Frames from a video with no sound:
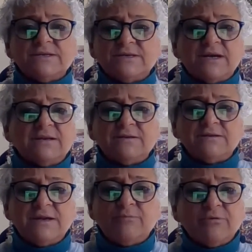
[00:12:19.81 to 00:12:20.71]
are not
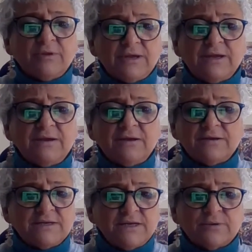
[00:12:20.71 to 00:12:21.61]
temporally
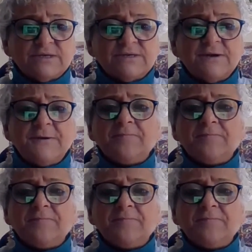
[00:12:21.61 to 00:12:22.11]
contiguous.